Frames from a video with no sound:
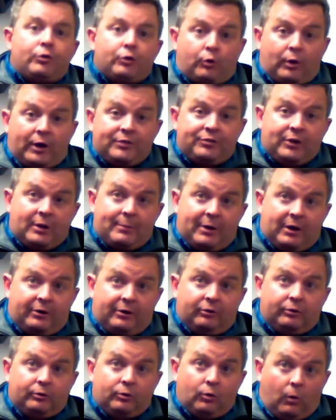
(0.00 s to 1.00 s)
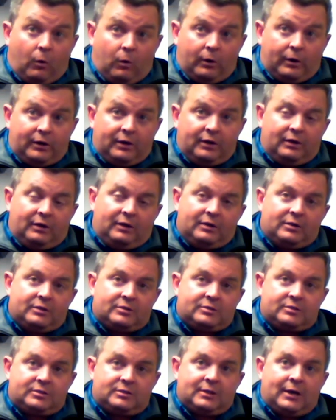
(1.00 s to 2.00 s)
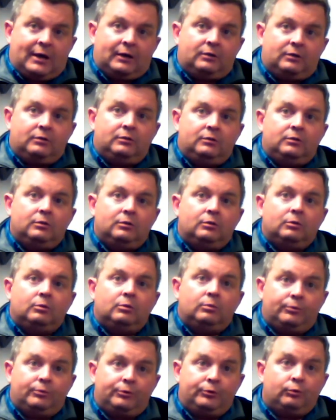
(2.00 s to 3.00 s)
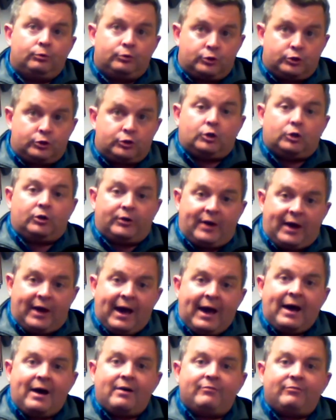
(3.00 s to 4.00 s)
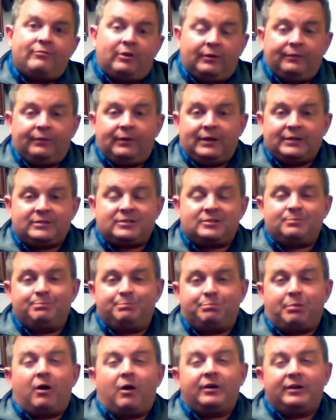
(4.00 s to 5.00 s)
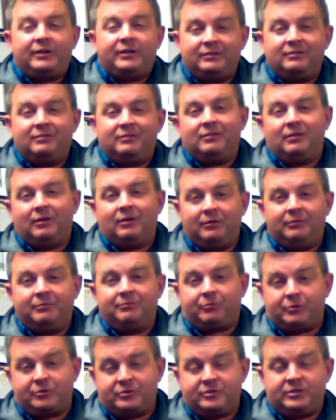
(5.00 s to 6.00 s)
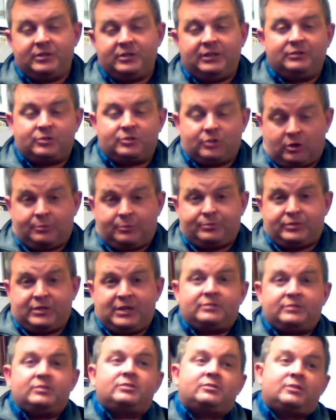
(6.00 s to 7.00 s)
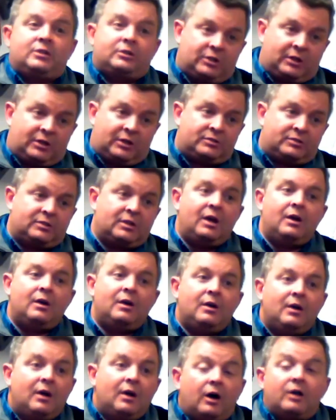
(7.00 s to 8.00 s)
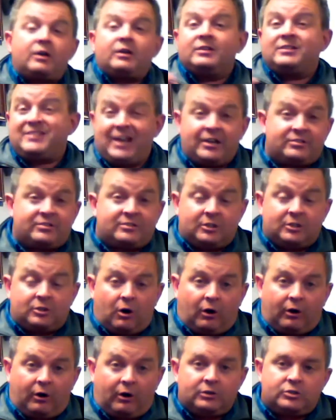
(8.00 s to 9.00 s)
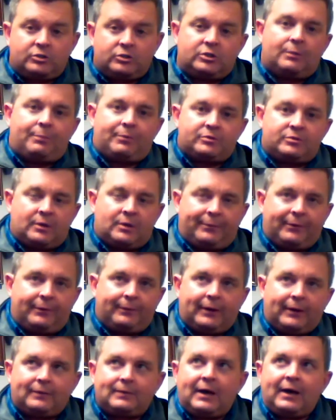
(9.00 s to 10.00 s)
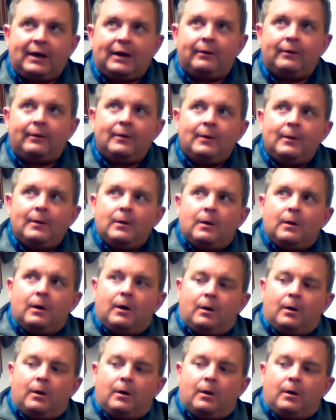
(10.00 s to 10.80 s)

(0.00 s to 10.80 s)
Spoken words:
So the great thing about Illinois is that you should have, unless barring unforeseen circumstances such as a contested guardianship or something like that,